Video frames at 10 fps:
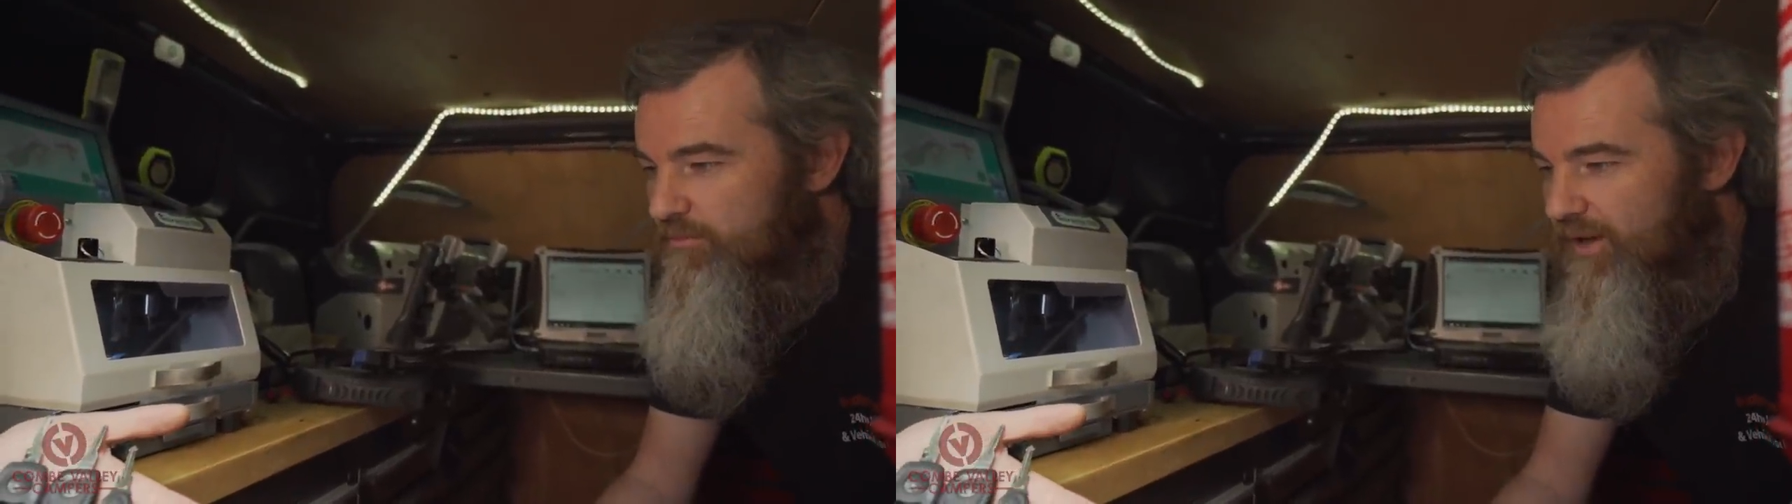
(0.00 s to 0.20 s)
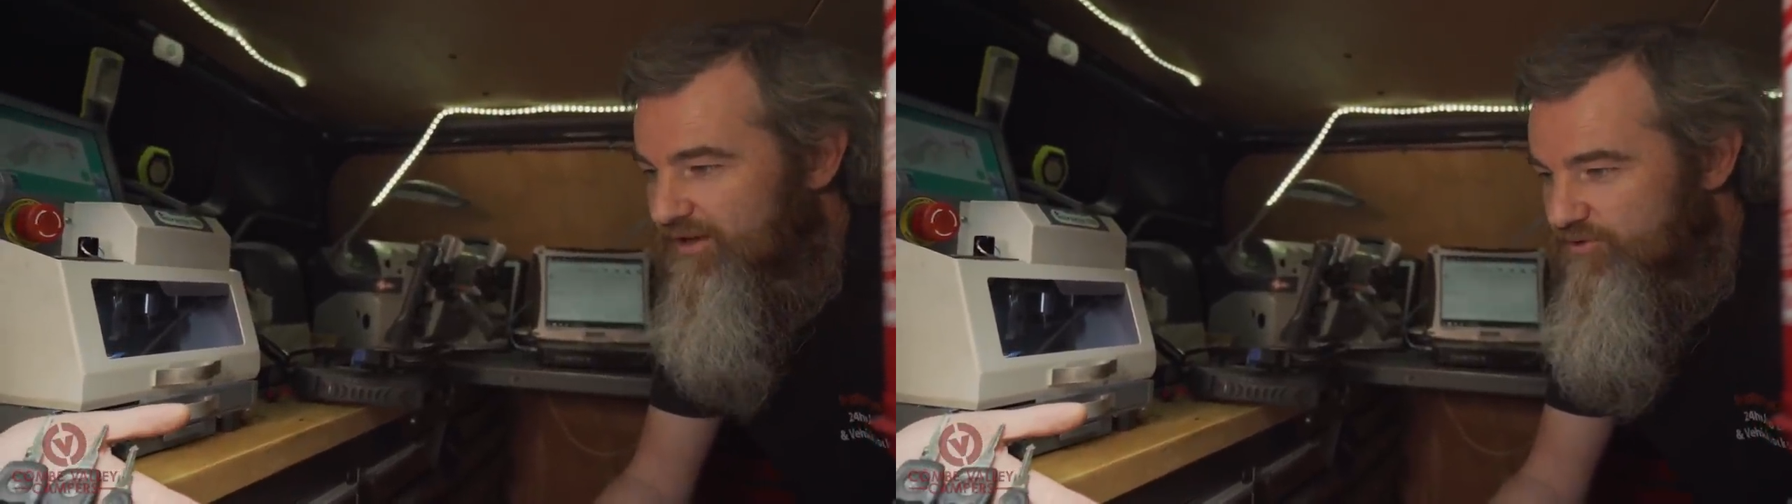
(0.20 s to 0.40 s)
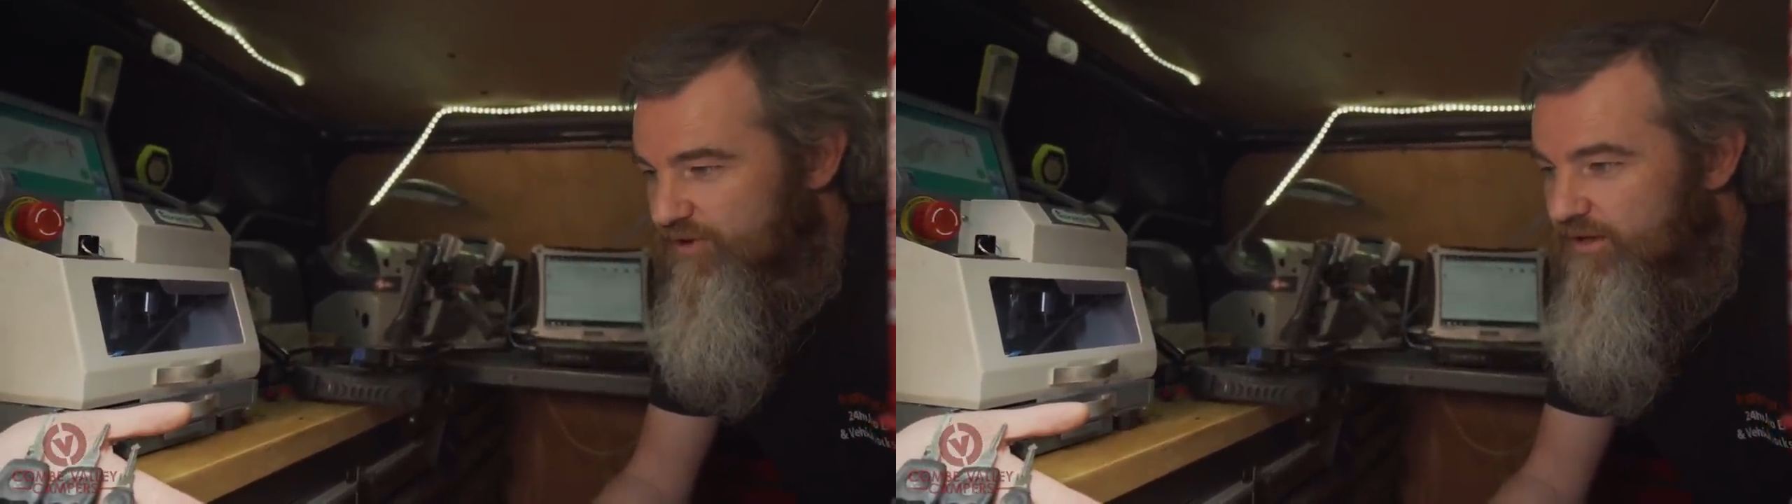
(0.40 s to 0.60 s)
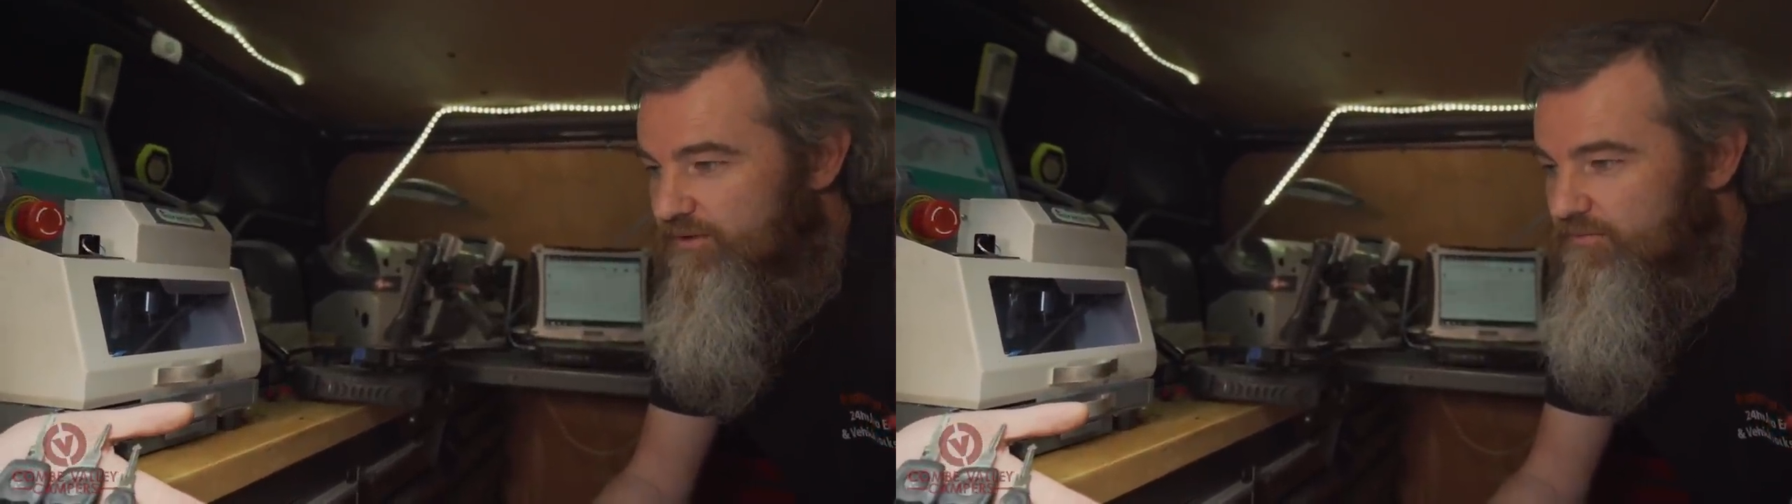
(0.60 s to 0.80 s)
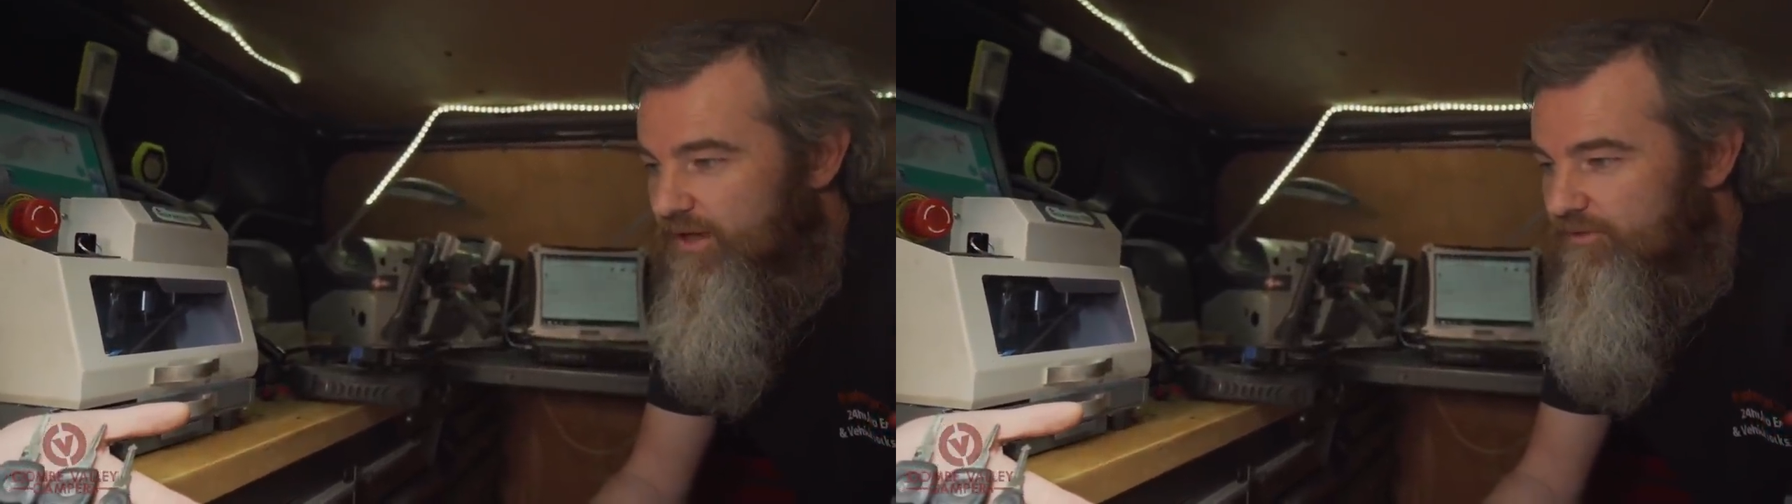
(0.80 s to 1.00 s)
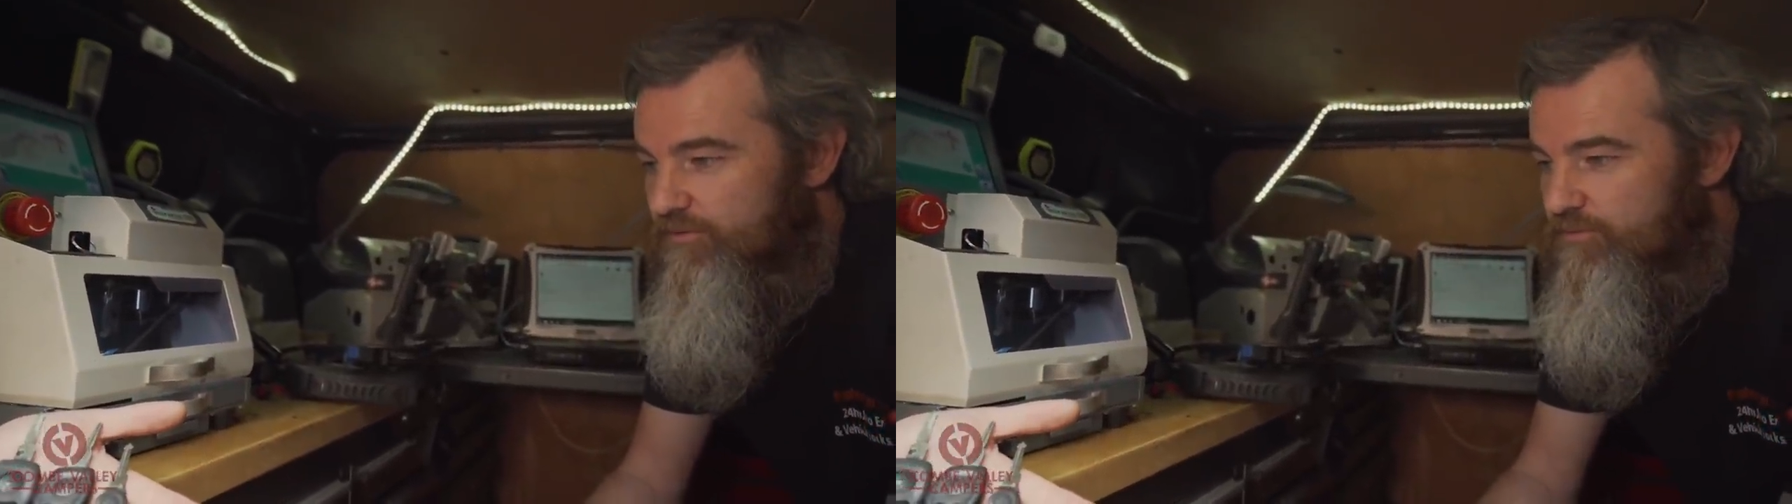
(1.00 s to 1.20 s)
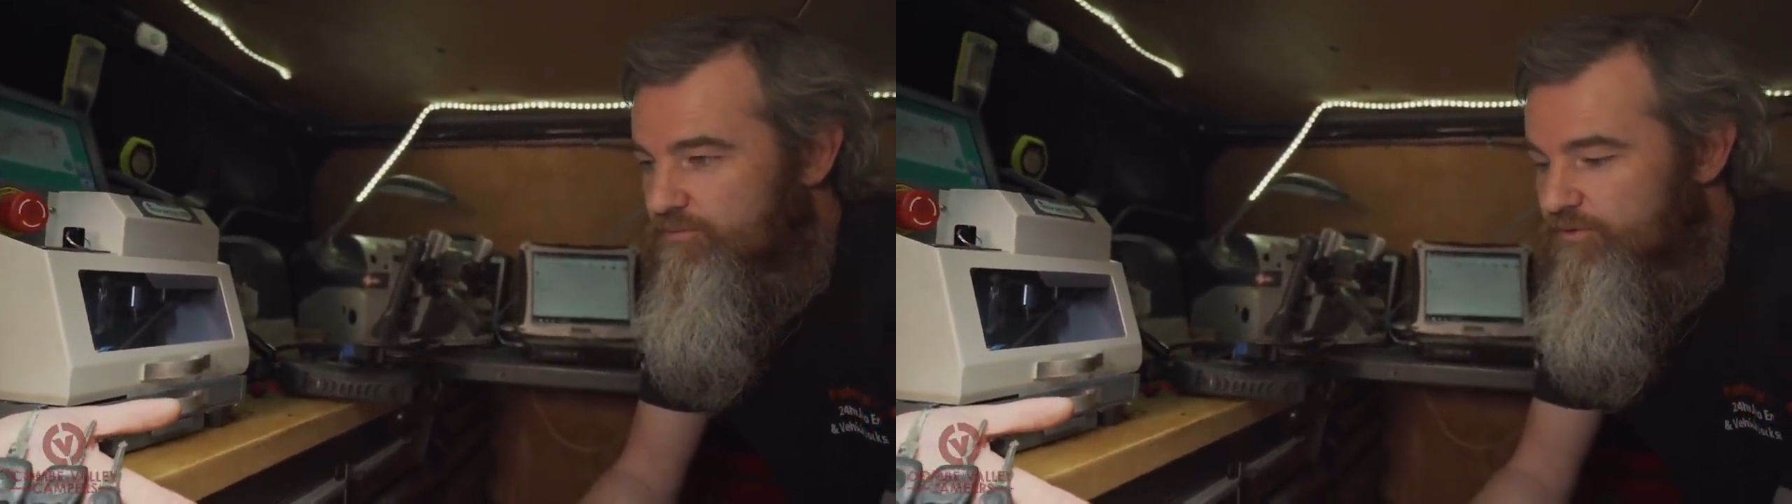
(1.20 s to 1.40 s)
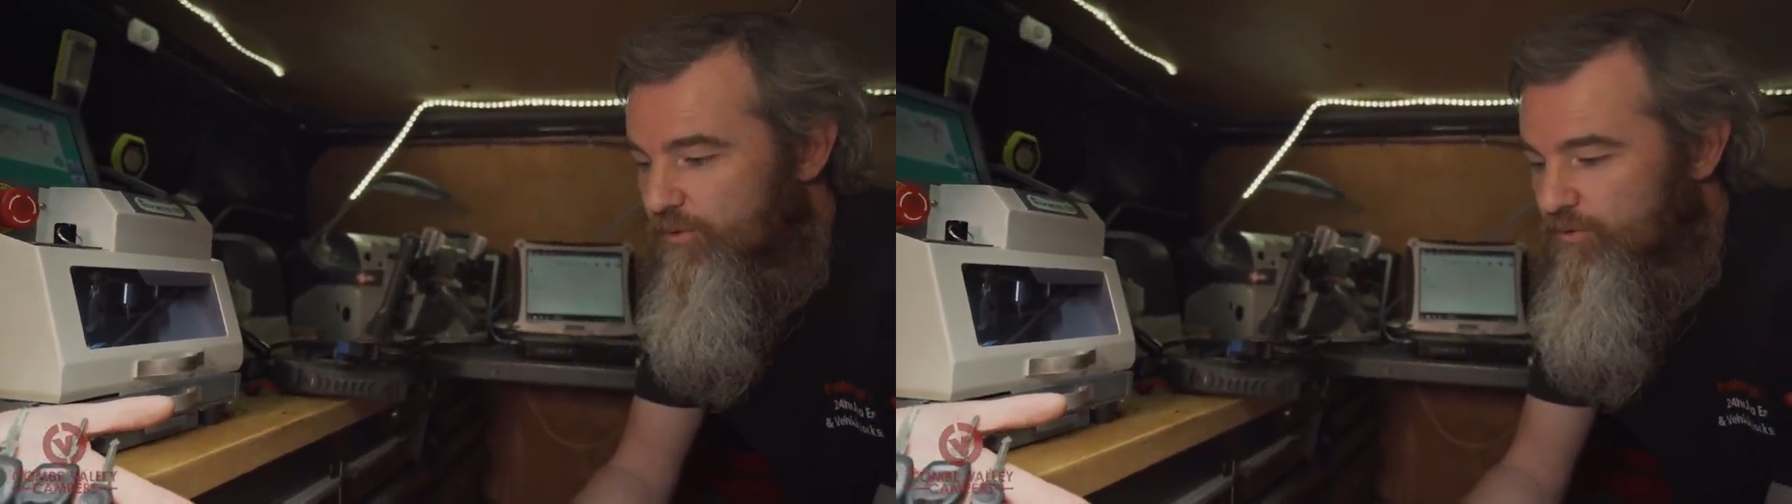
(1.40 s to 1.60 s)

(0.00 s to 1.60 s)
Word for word: battery level. Mm -hmm. So mm-hmm.